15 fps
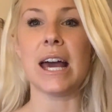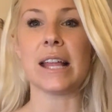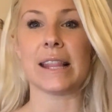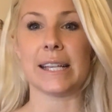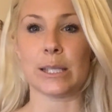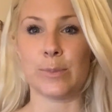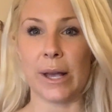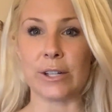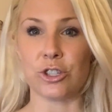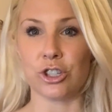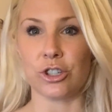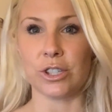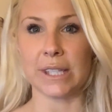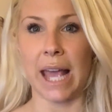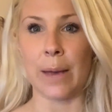These
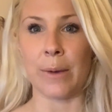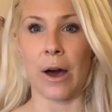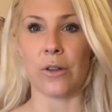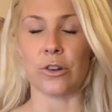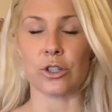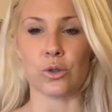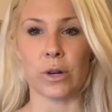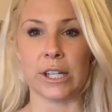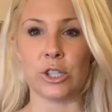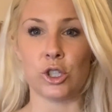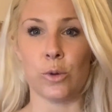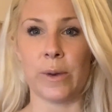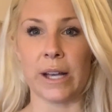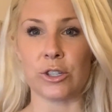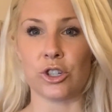pictures came out. There are 22
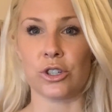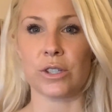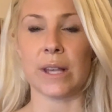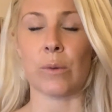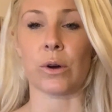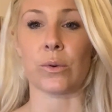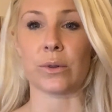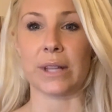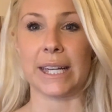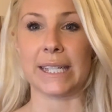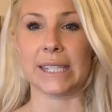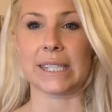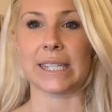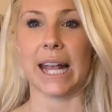pictures that were released,